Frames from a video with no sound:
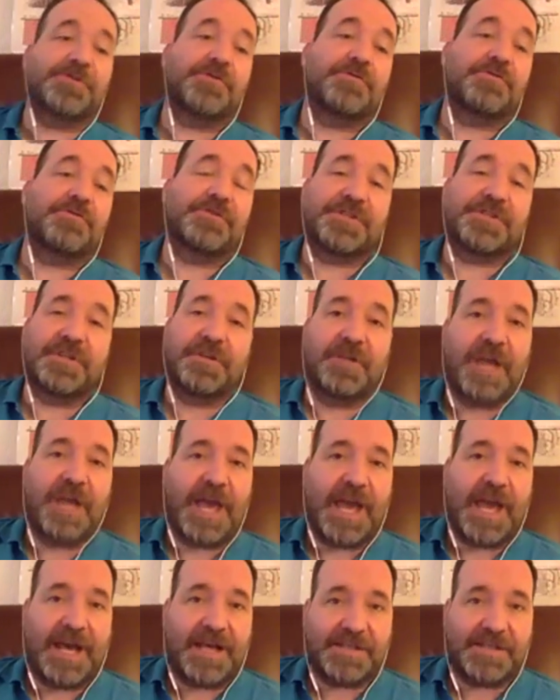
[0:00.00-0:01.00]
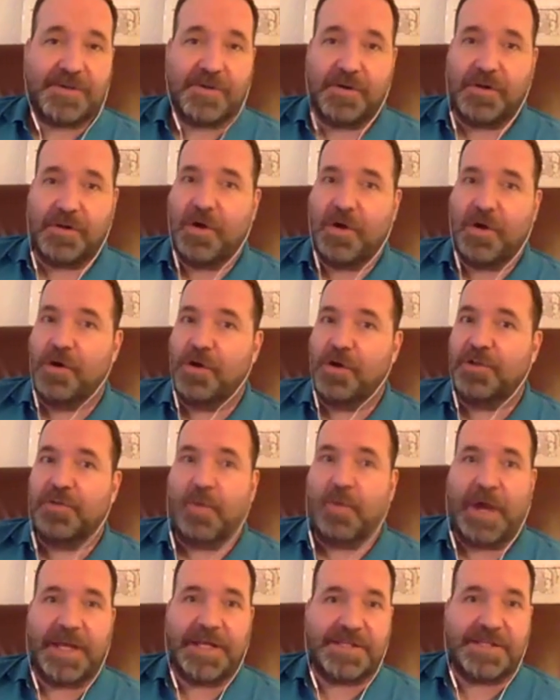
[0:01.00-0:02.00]
There's still asshole old
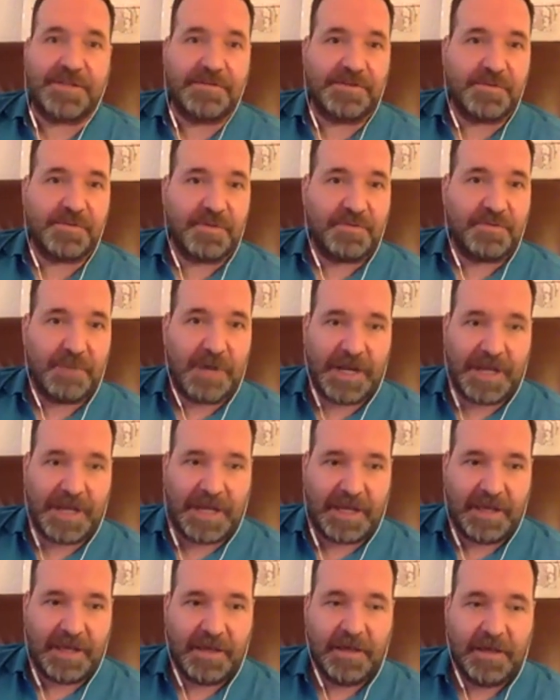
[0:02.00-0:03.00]
white dudes with money